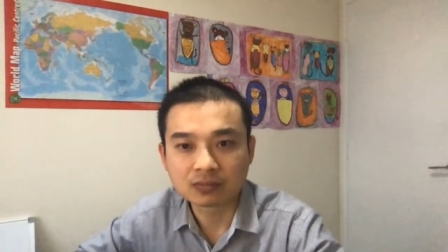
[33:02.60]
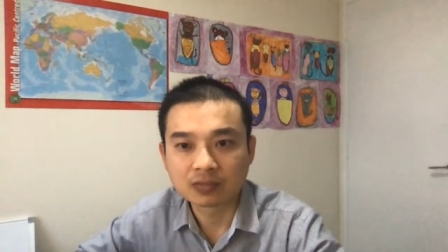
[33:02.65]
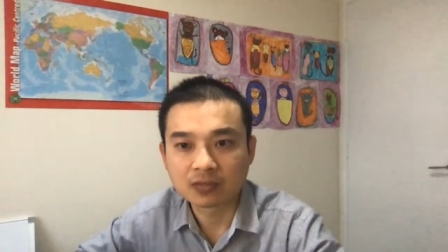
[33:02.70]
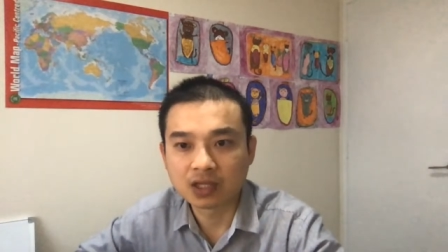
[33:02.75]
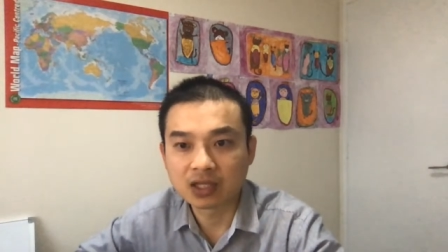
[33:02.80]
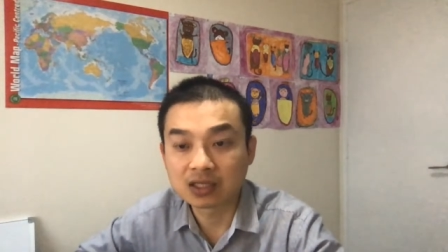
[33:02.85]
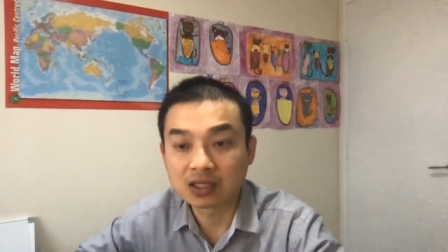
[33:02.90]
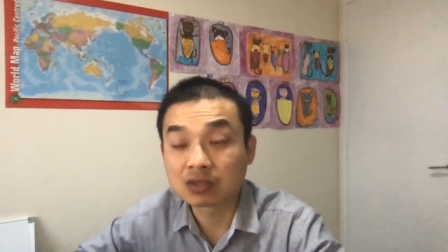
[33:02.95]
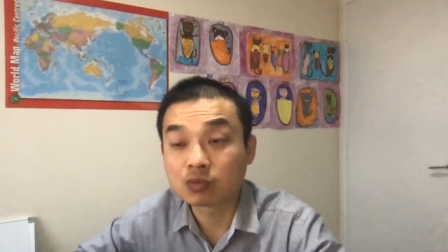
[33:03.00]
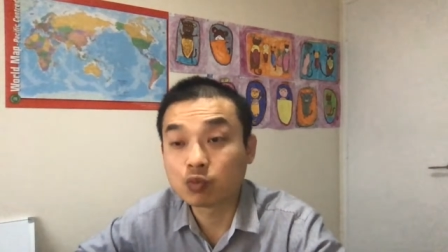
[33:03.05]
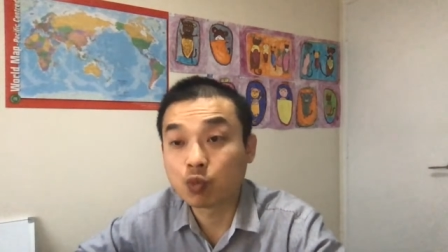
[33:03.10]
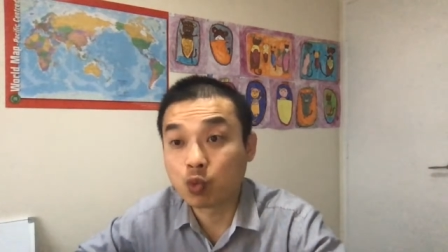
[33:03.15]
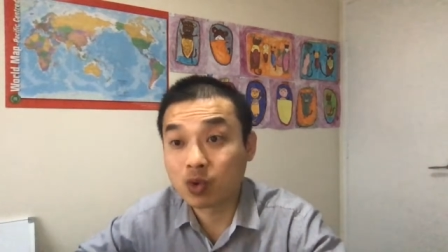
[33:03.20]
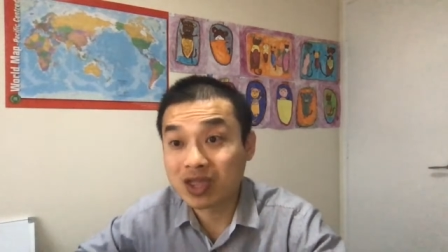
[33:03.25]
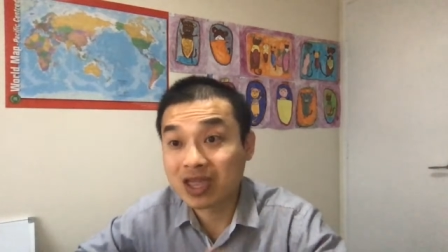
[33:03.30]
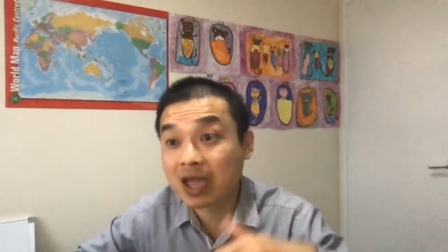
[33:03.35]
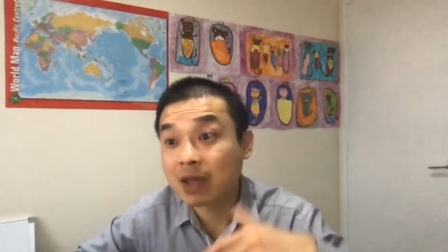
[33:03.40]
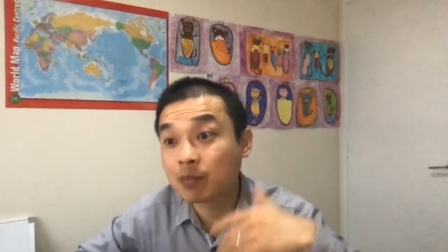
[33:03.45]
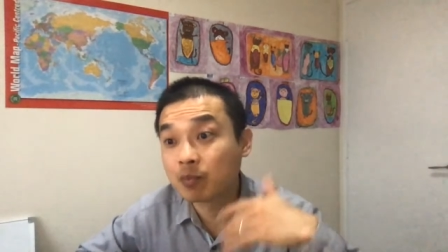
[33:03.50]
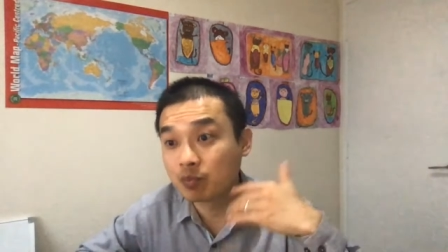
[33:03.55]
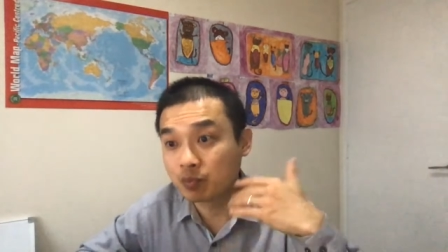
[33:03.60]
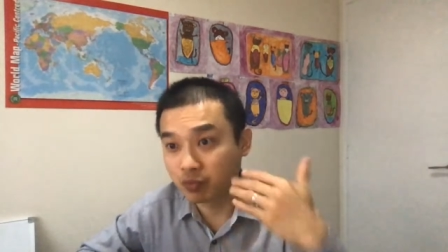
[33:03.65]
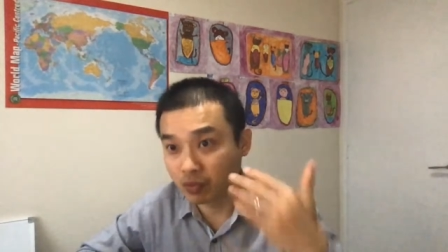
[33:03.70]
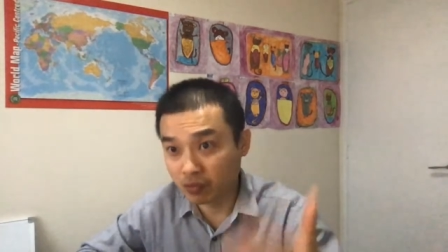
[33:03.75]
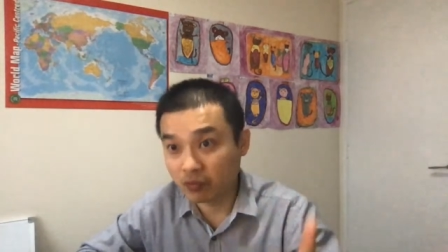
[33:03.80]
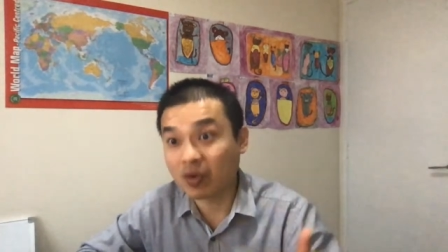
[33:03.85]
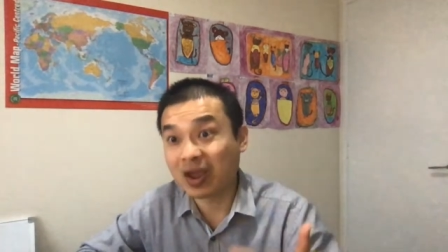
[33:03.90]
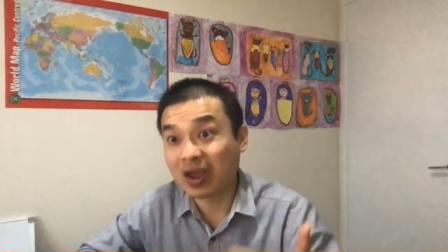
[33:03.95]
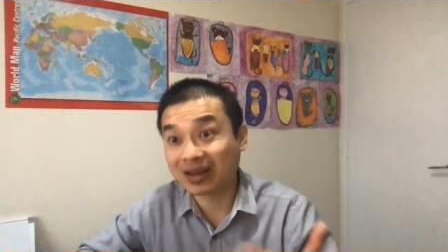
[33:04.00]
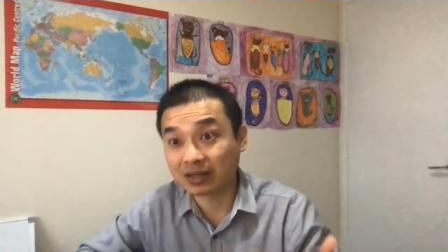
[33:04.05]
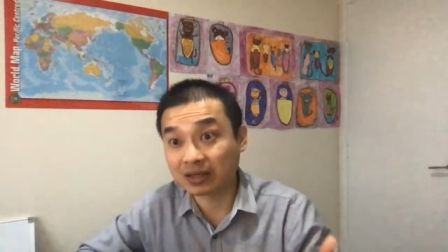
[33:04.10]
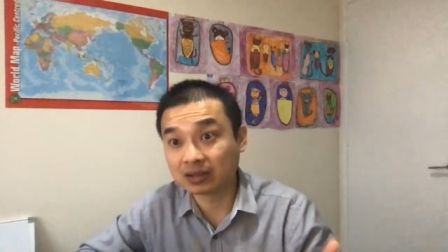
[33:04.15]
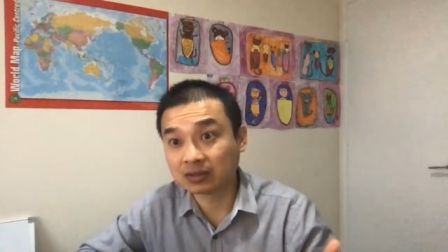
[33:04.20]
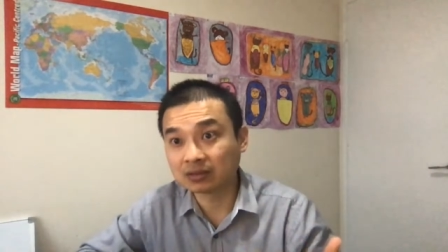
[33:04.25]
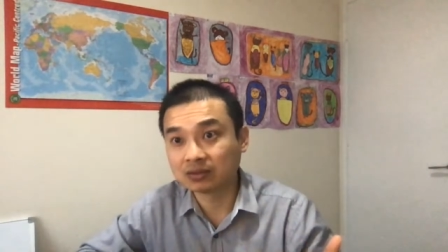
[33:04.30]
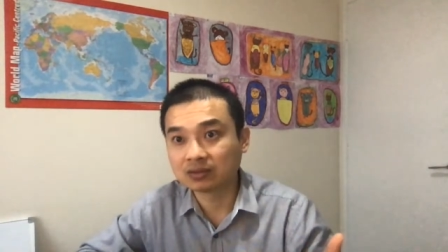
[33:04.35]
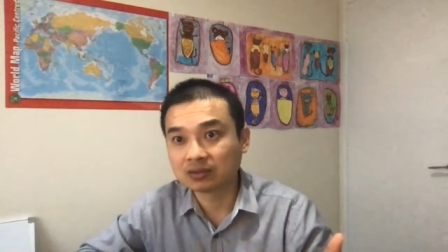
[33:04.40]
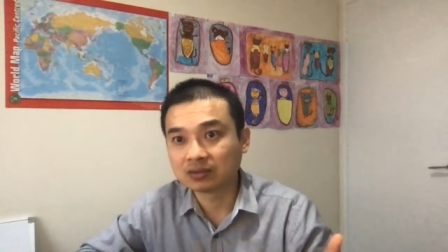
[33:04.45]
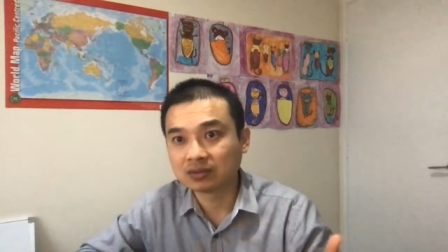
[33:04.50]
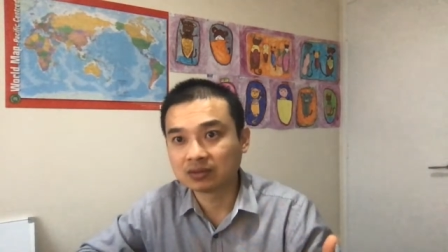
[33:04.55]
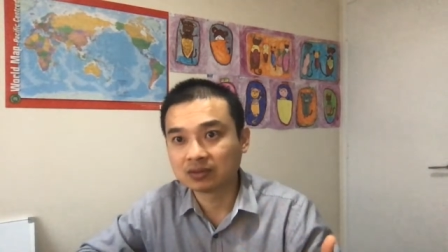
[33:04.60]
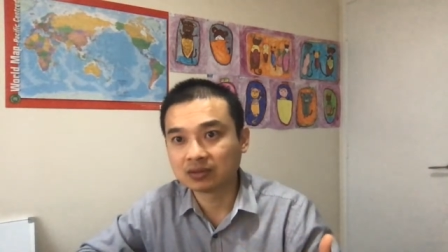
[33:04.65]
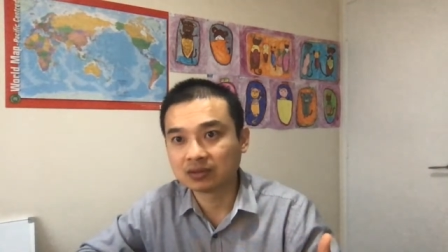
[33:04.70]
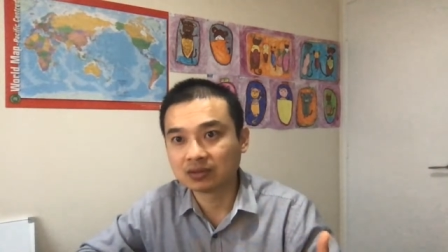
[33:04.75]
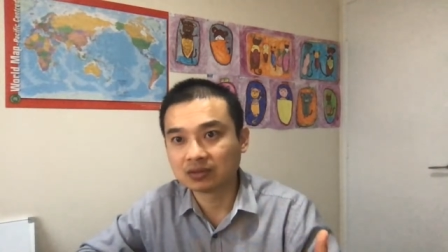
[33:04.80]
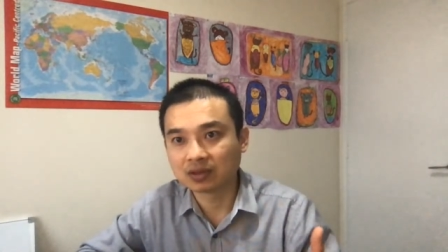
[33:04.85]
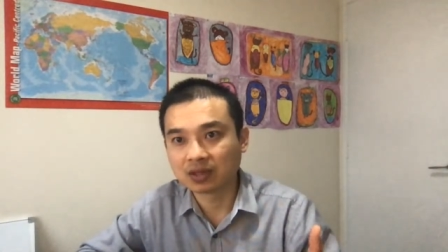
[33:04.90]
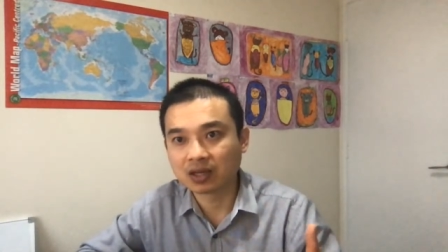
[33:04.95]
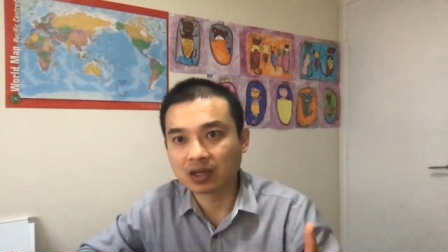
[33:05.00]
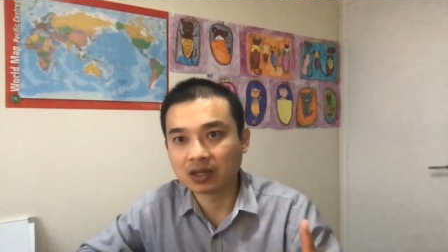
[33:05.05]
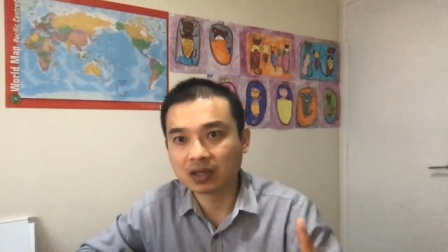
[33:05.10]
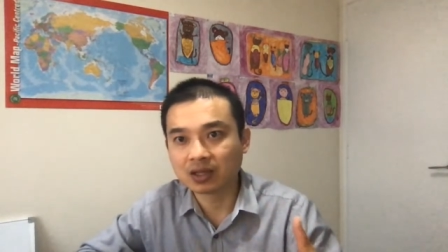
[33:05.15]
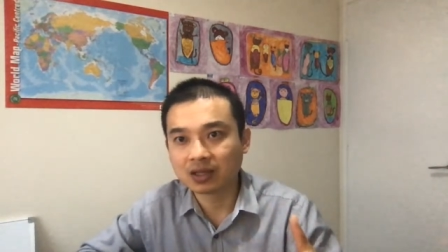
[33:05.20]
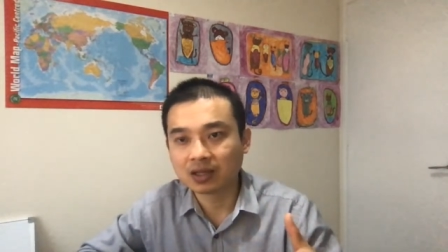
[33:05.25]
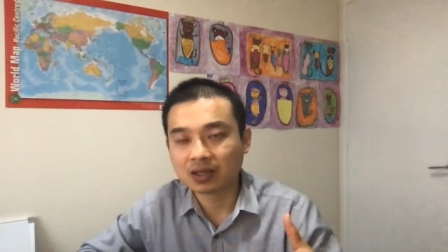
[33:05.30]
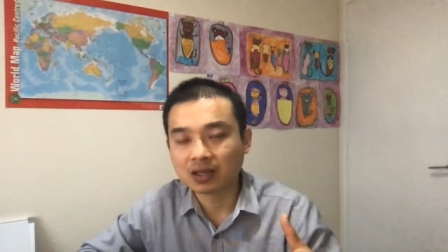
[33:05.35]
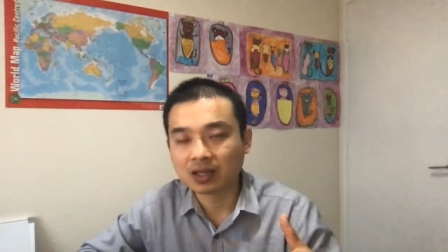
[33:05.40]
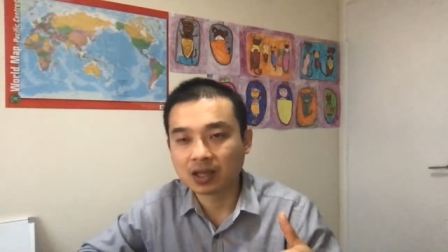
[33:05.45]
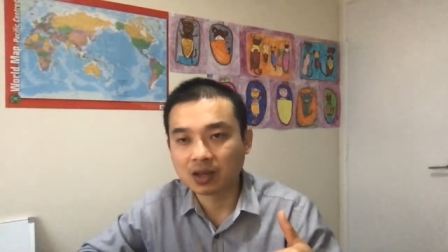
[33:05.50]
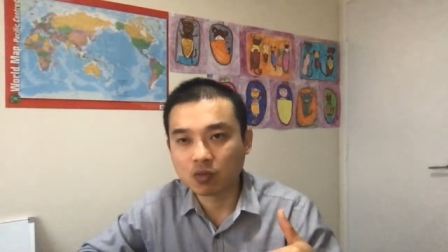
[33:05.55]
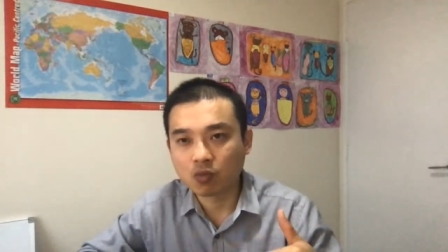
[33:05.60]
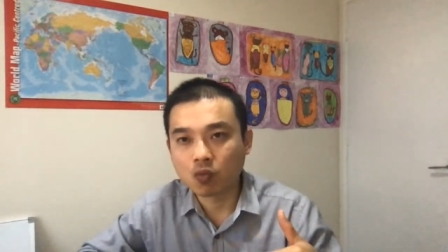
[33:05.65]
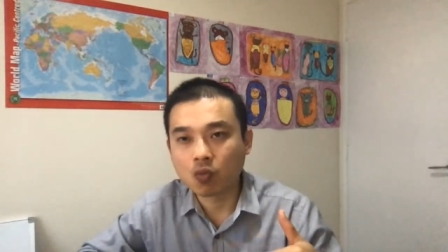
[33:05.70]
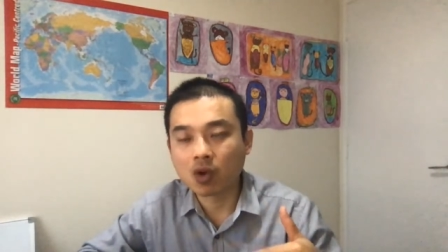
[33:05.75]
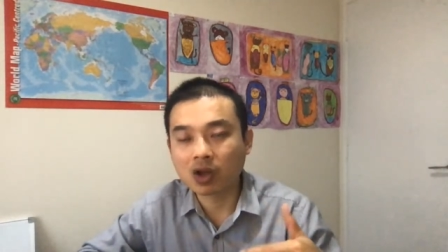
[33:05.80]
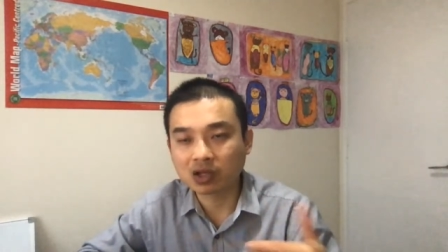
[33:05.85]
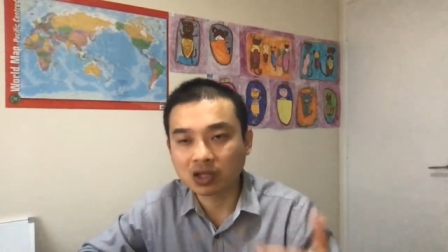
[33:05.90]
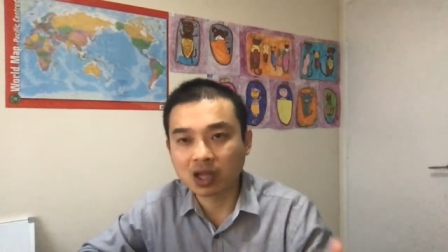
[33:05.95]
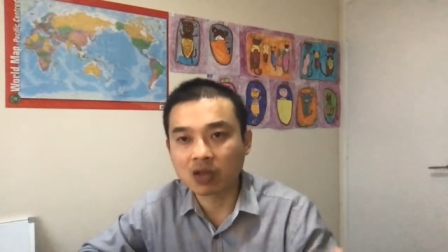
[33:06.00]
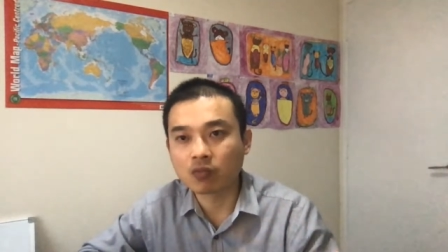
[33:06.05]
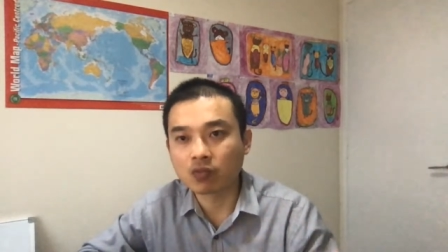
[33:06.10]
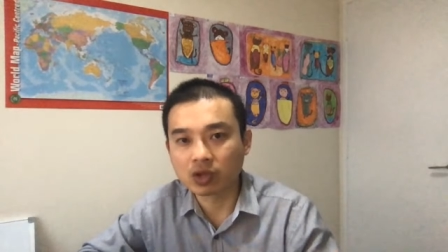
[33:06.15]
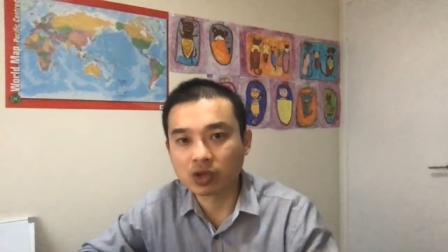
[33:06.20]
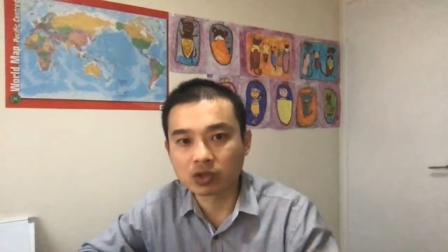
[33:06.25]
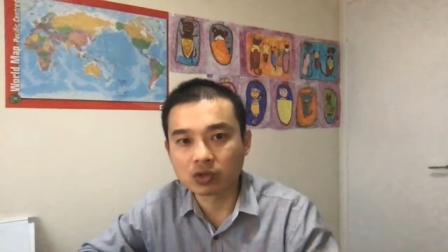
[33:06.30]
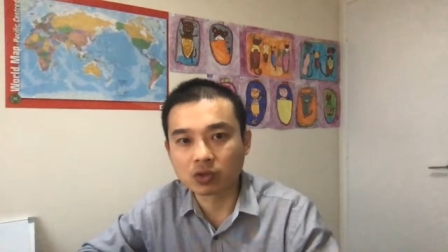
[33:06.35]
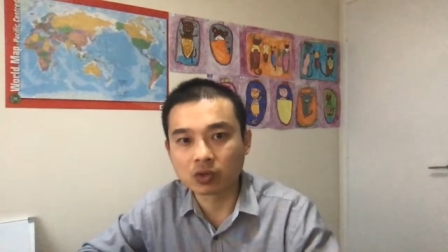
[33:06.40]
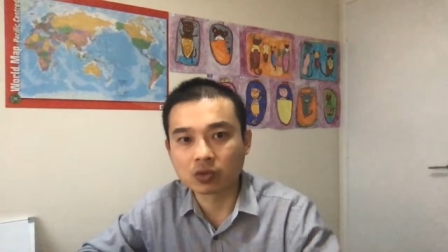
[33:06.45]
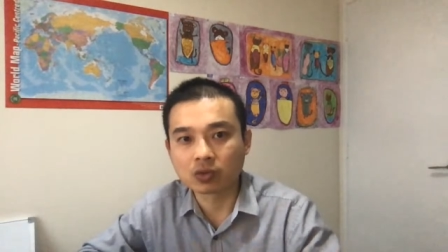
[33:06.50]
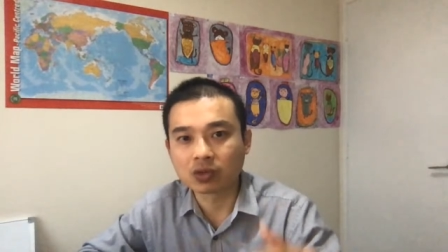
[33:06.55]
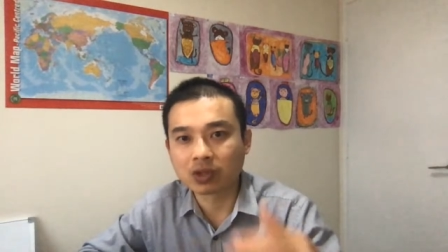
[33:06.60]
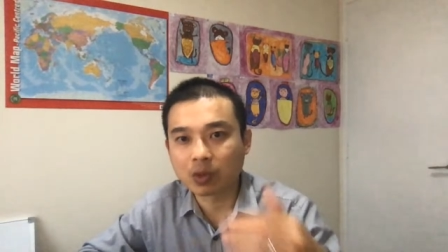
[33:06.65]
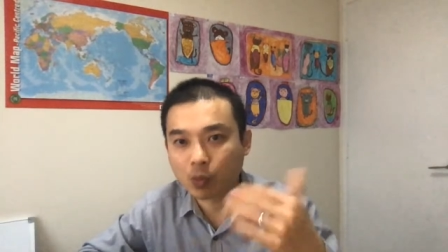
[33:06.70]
this we can prevent it. Okay, and what can we do?